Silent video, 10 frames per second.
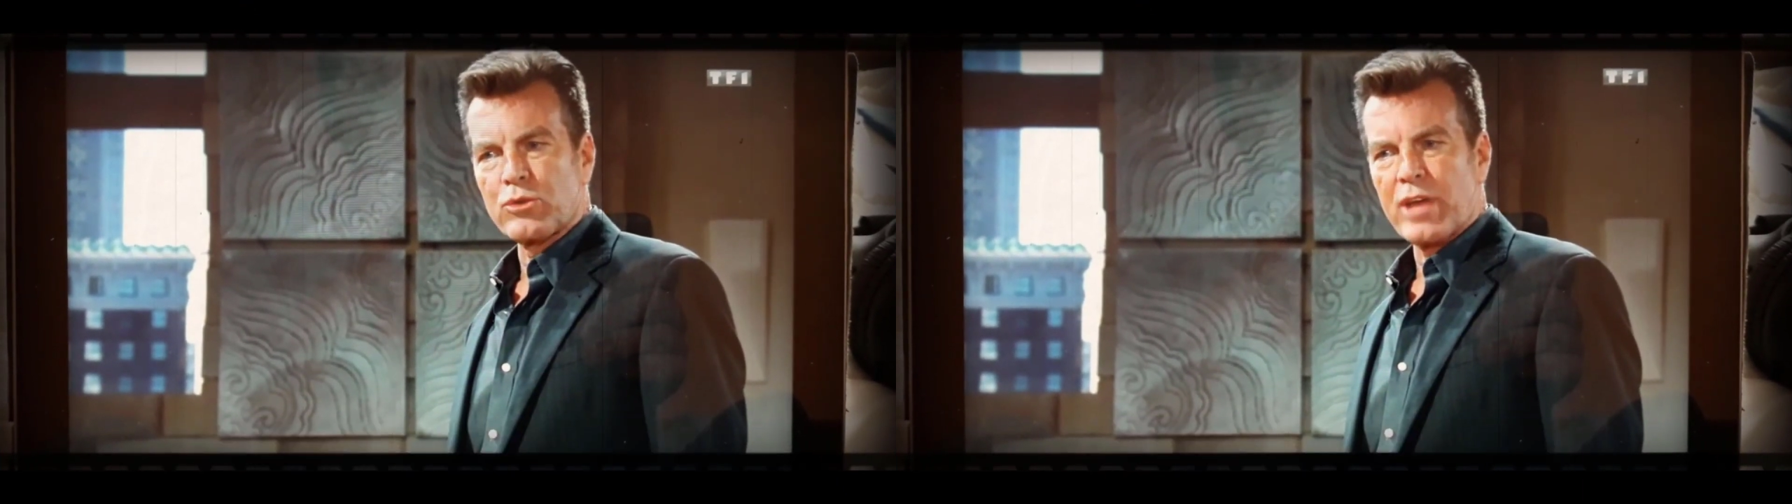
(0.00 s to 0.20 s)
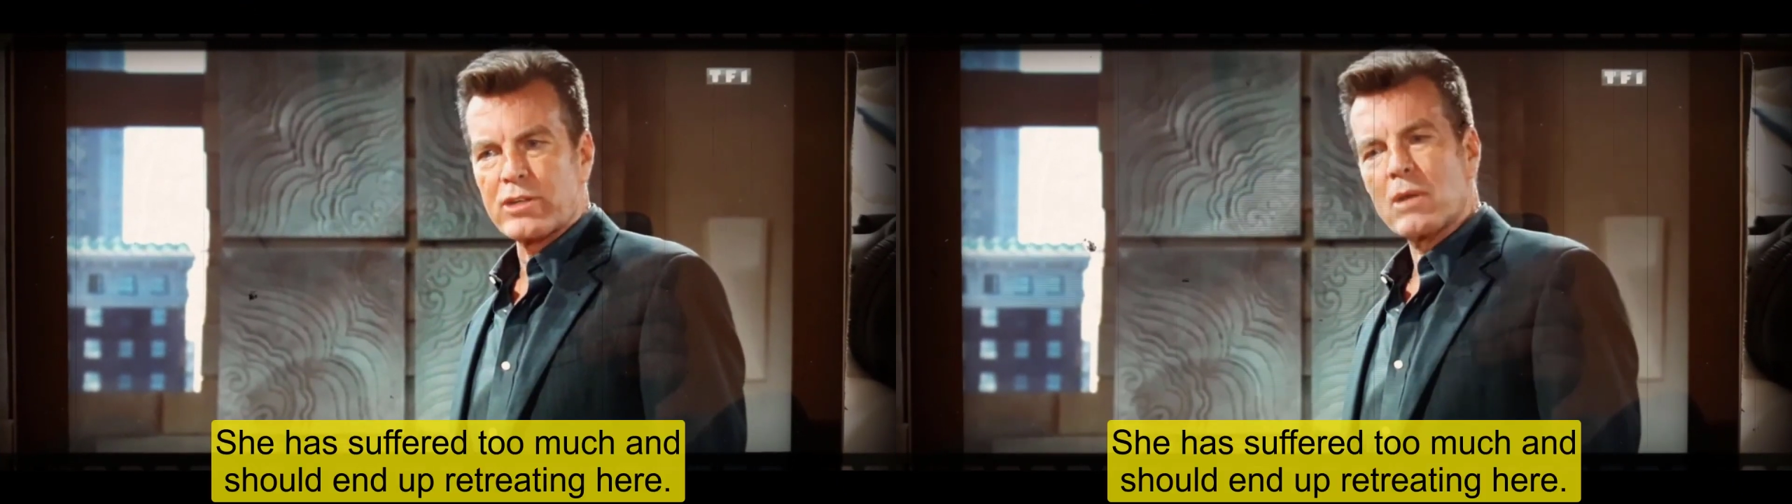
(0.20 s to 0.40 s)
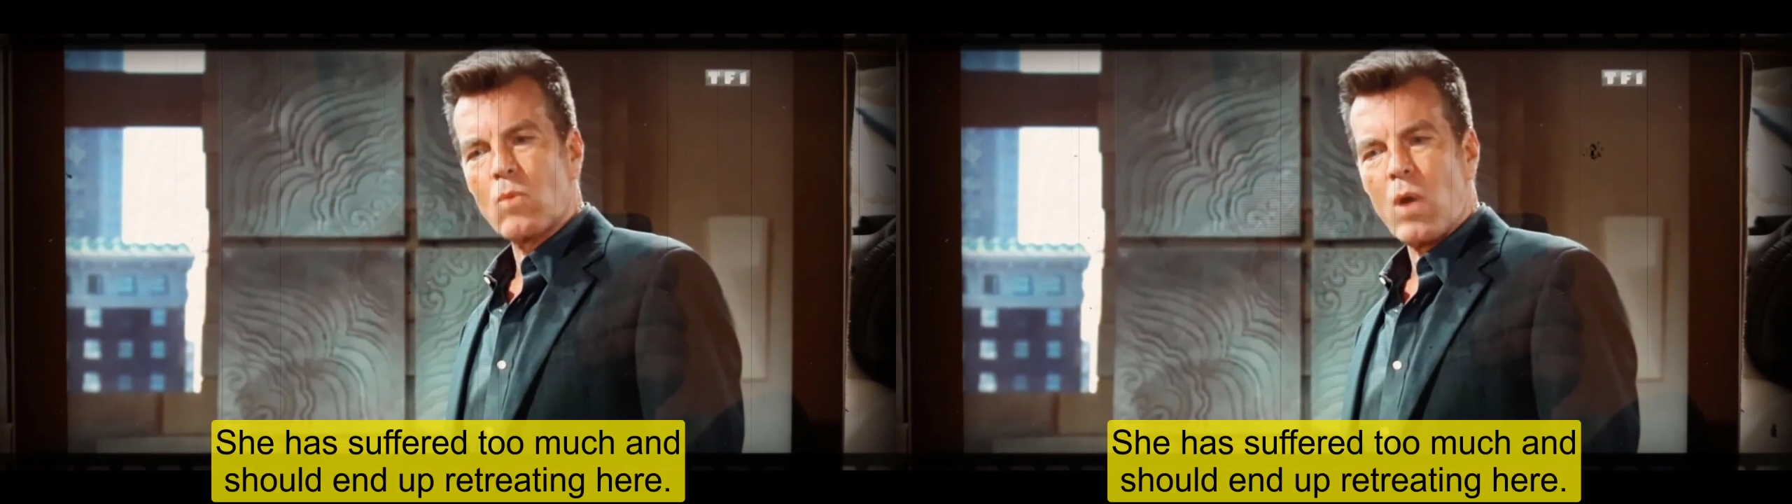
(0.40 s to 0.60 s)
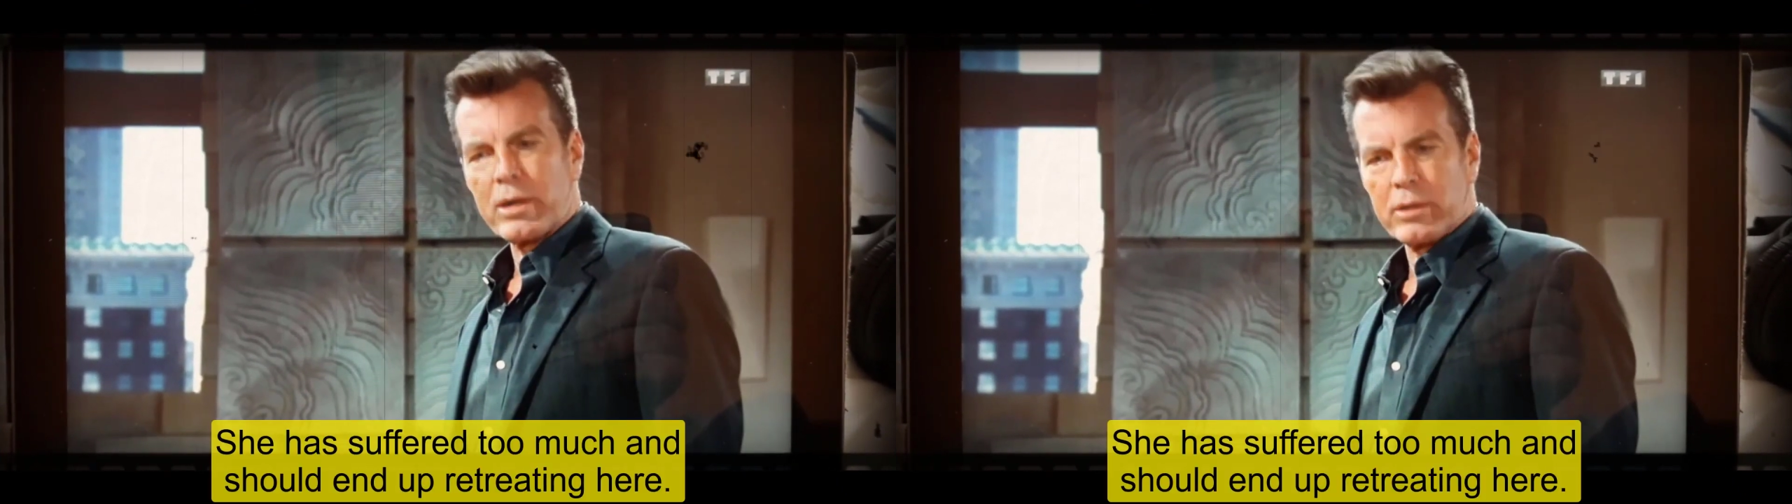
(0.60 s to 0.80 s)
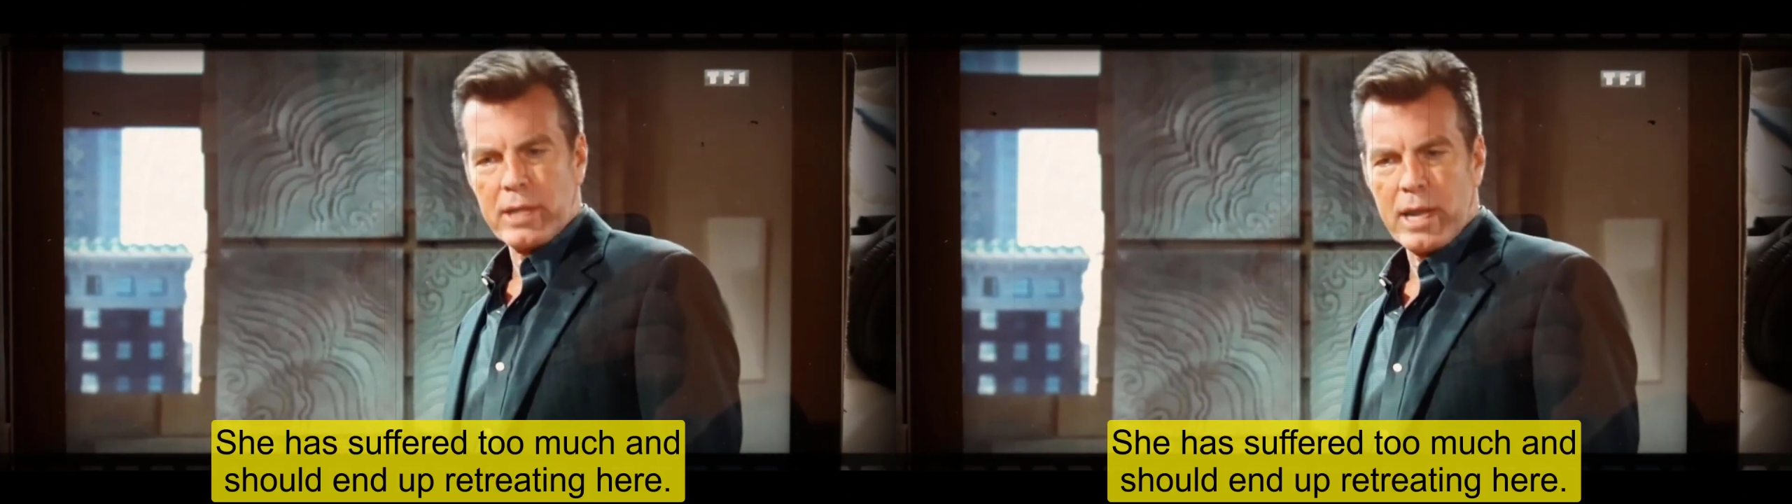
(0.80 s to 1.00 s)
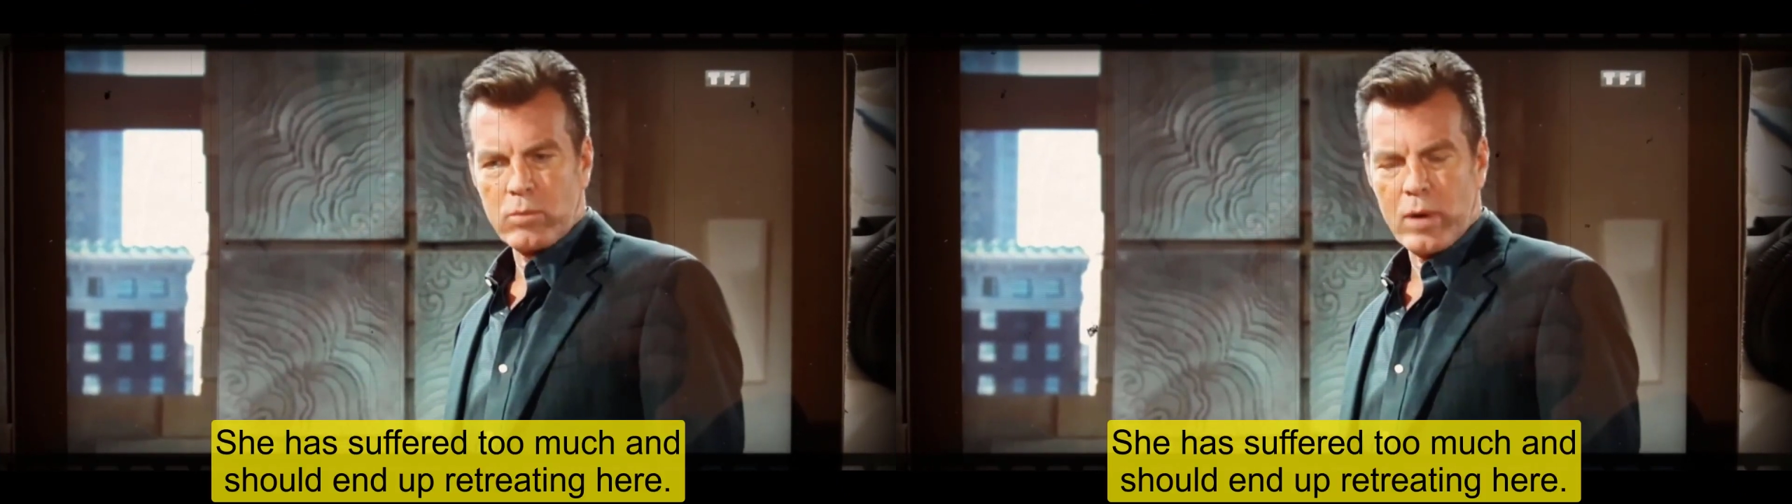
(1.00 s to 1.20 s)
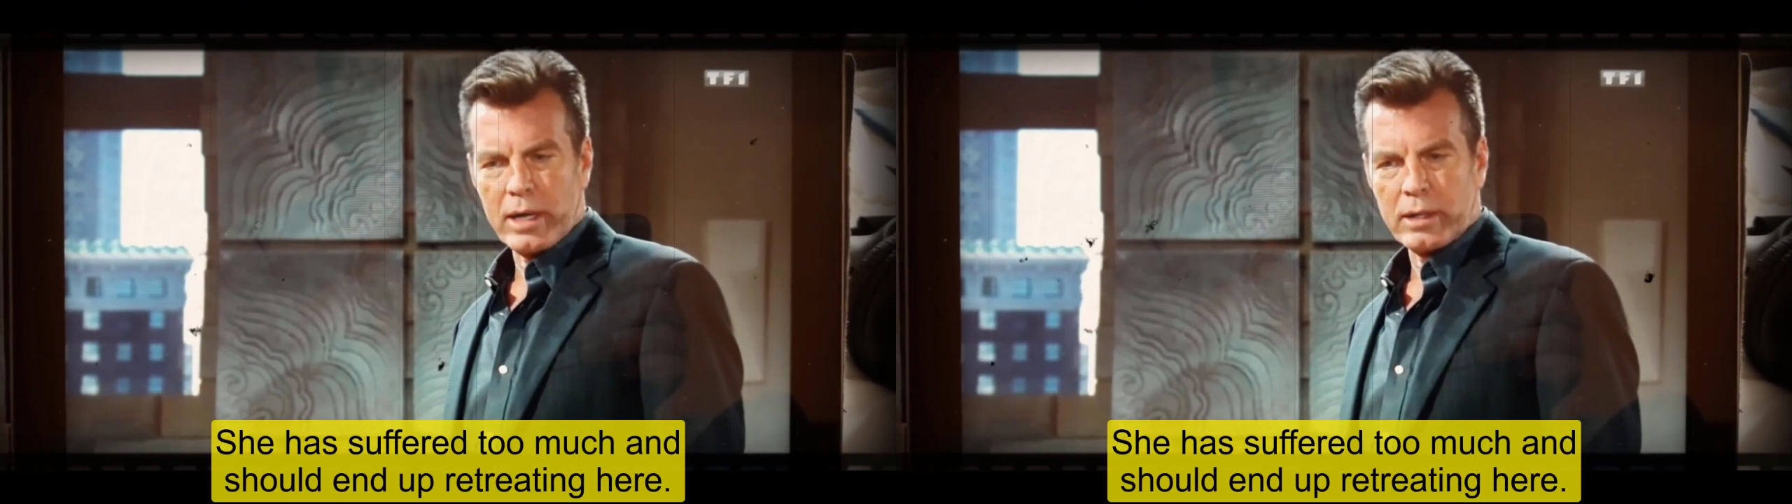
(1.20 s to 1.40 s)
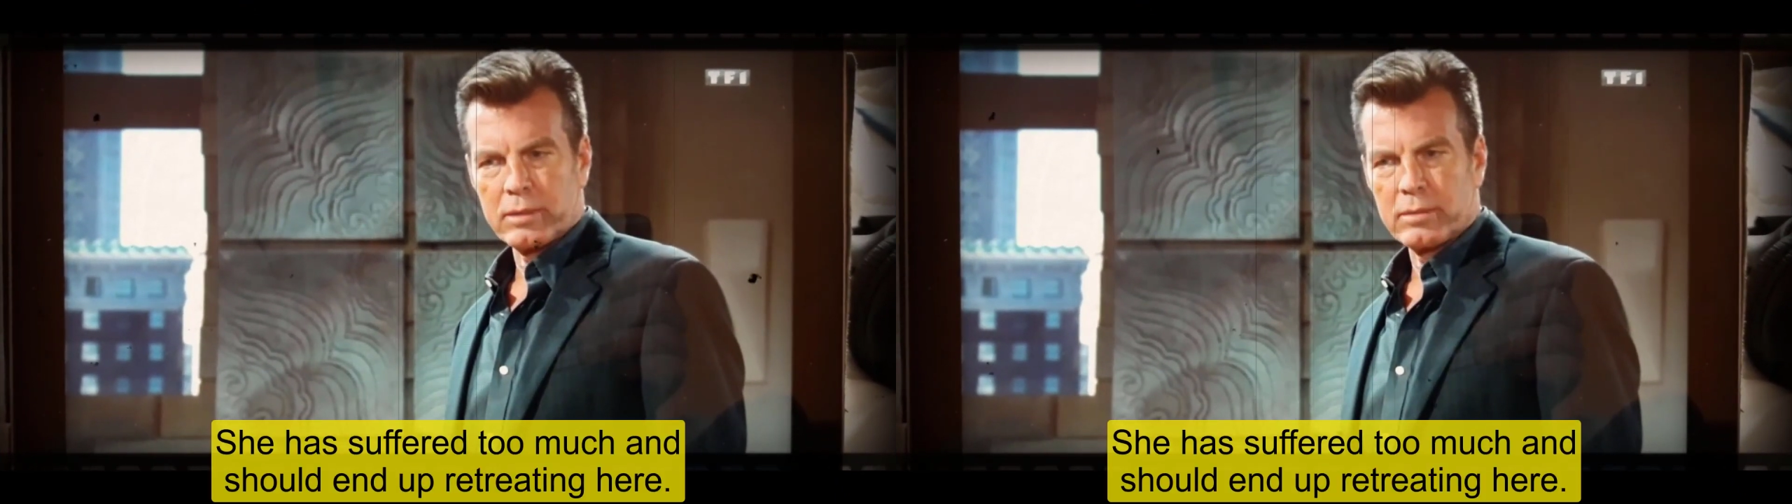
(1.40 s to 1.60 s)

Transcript: She has suffered too much and should